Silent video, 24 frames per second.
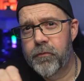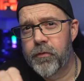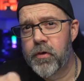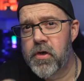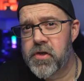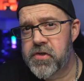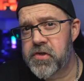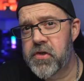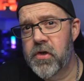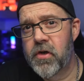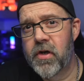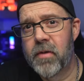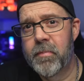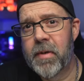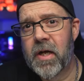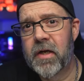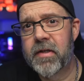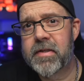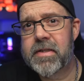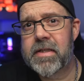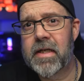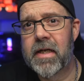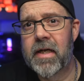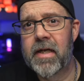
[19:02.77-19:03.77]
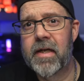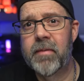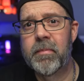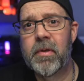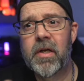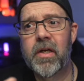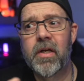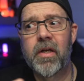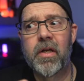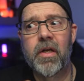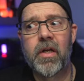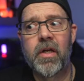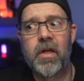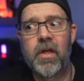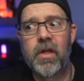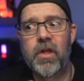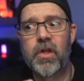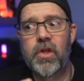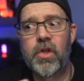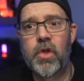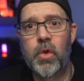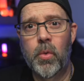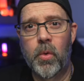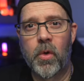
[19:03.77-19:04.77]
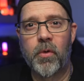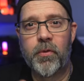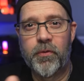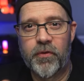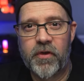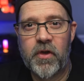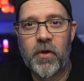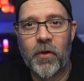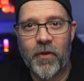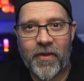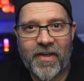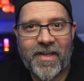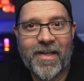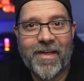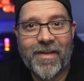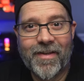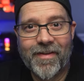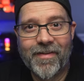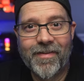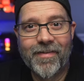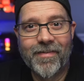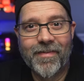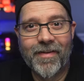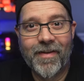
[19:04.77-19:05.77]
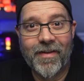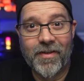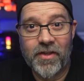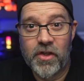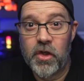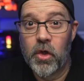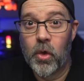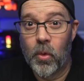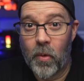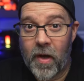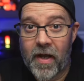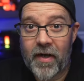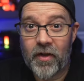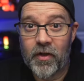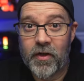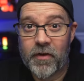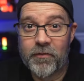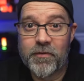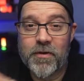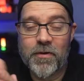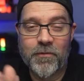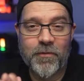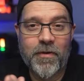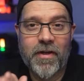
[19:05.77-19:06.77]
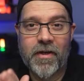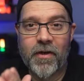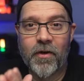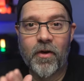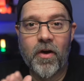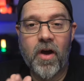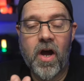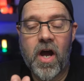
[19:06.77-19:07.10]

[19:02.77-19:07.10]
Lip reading: for a certain amount of time, you will feel the heat and you'll want to lift your finger